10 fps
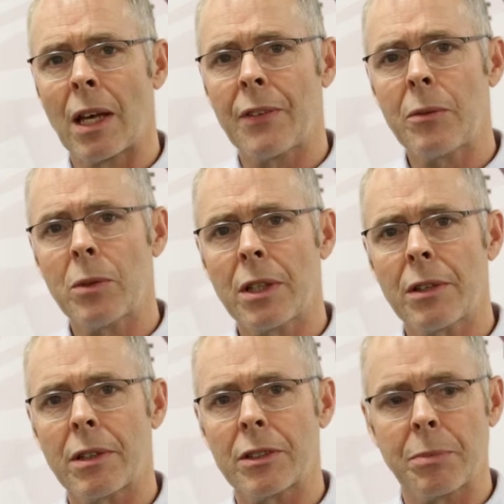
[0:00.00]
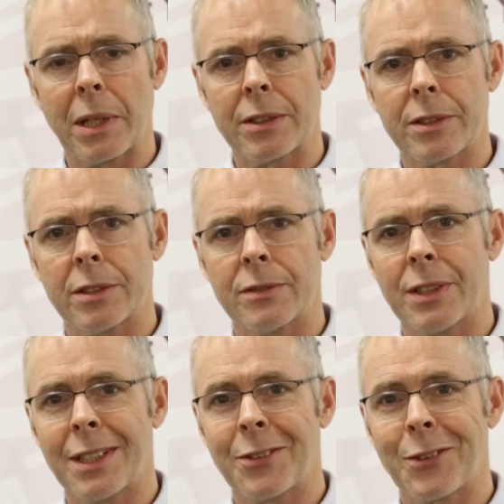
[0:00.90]
I think one other aspect of
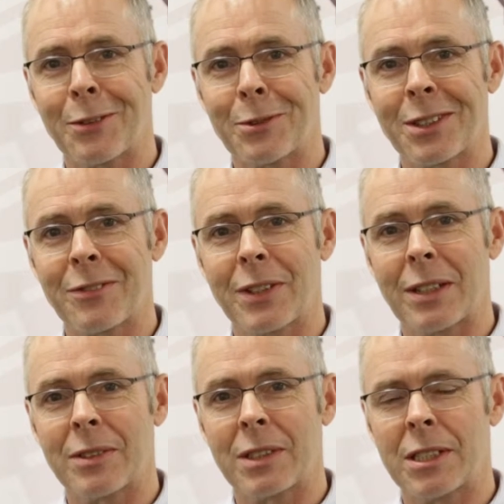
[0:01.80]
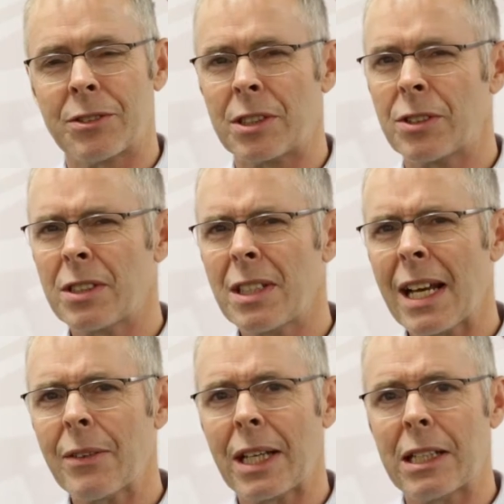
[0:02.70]
today's thing which I've found interesting, just
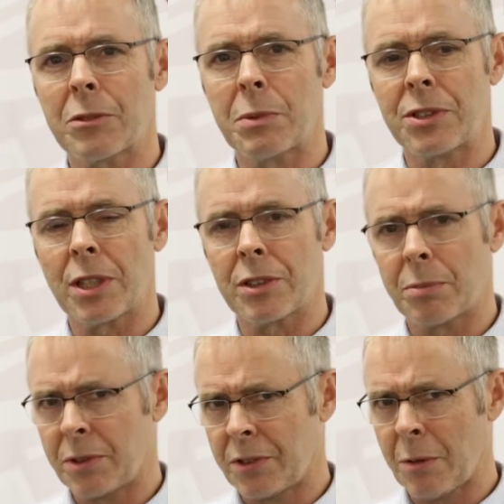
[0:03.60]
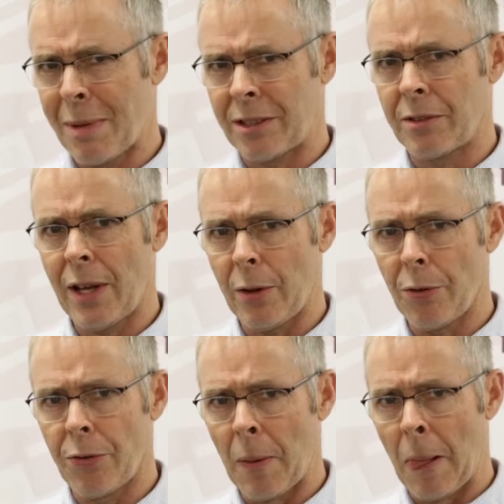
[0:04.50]
now and again it's been touched upon, is the matter of
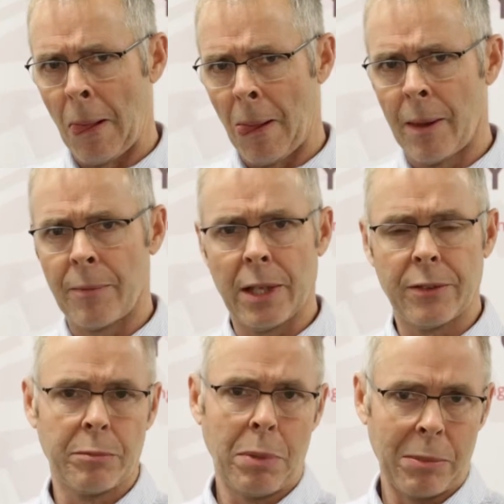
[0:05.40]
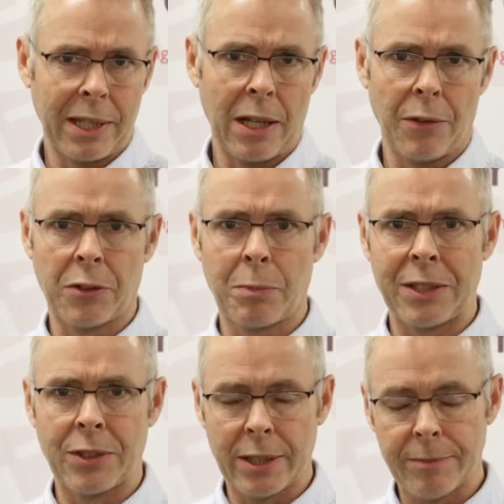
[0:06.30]
health, and of public health
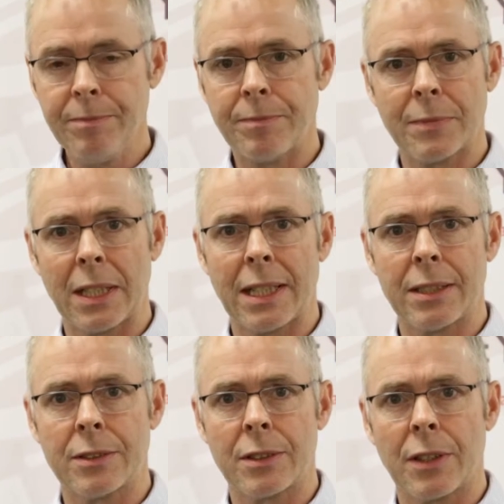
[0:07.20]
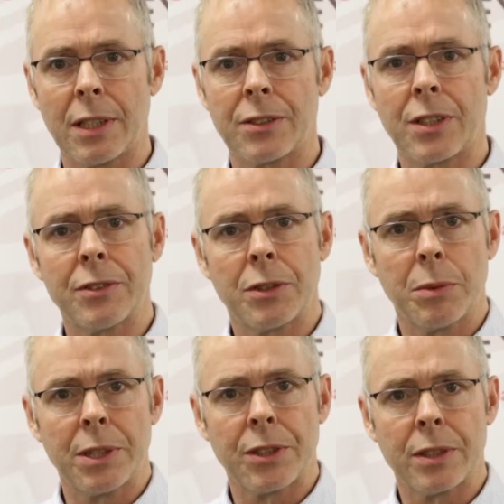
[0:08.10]
especially, and the extent
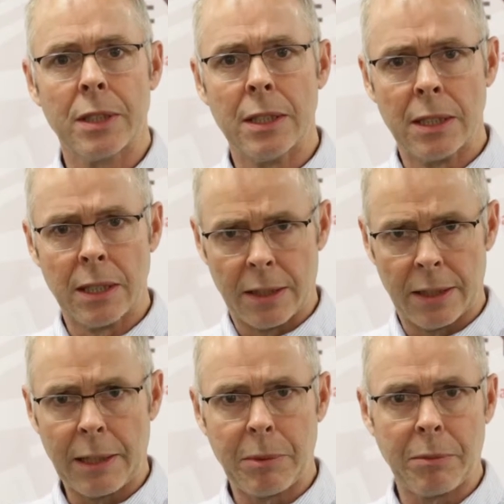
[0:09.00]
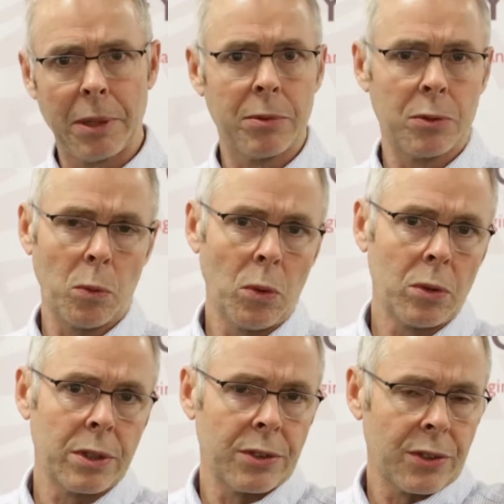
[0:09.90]
to which enabling people to
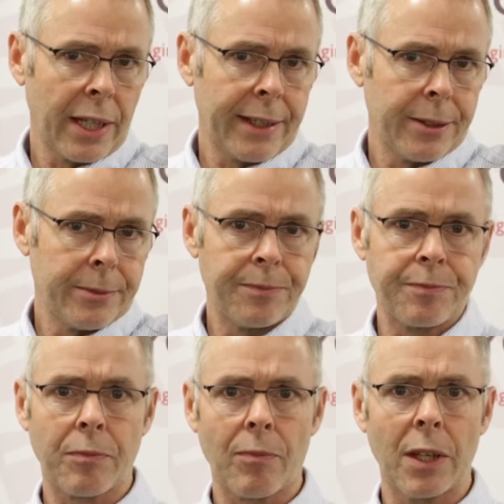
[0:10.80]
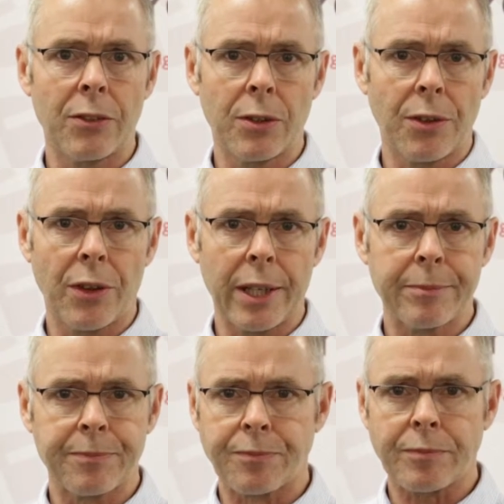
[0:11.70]
walk and cycle is a good
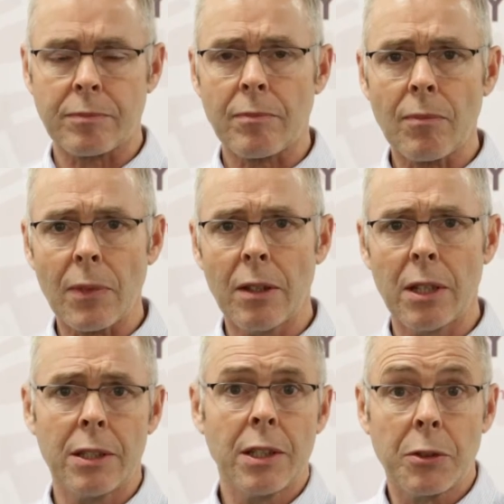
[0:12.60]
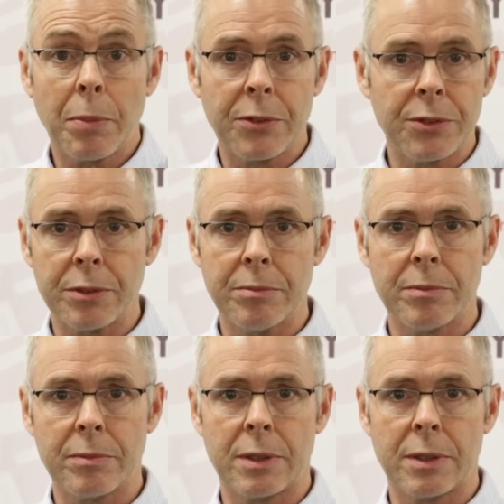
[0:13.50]
thing, as opposed to